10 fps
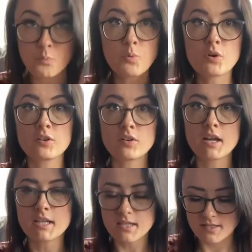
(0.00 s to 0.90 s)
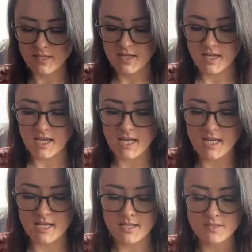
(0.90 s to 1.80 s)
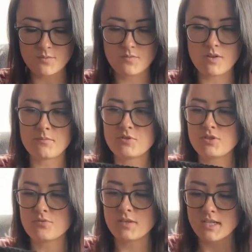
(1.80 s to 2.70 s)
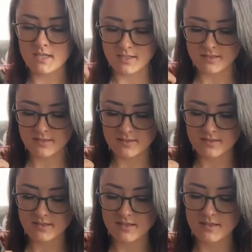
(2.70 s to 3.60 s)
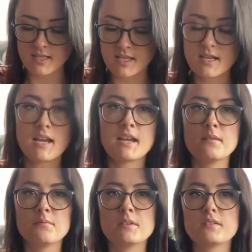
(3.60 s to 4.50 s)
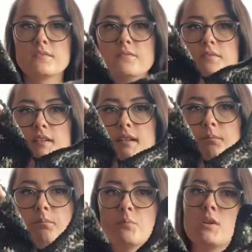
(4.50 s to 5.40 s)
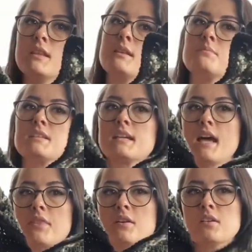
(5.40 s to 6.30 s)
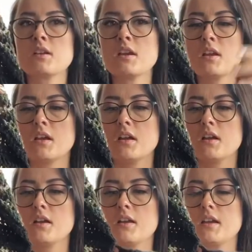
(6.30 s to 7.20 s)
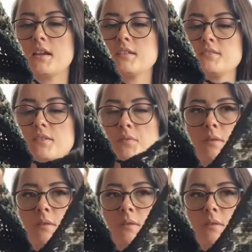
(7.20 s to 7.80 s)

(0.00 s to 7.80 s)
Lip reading: border on it. And what I'm doing is then I am putting them together. And so what